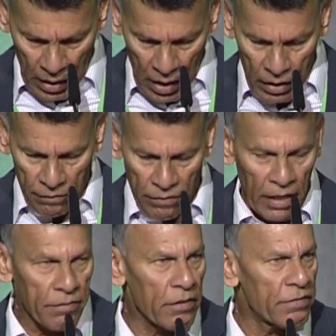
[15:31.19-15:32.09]
And the
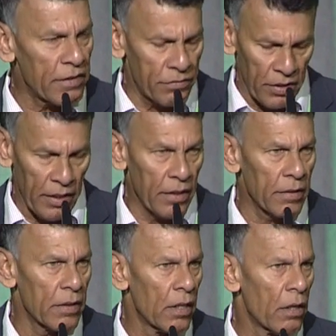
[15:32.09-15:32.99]
fight for 15
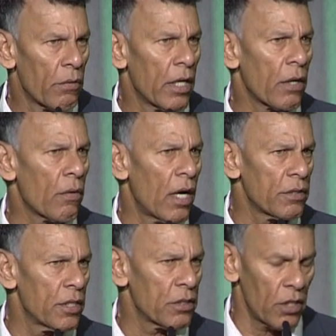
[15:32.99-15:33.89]
right across
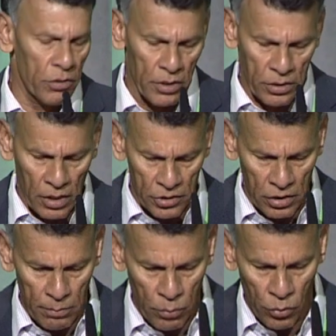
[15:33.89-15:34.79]
this country is such an
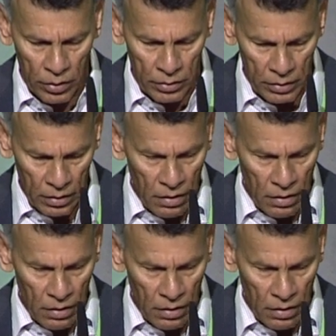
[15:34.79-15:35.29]
important.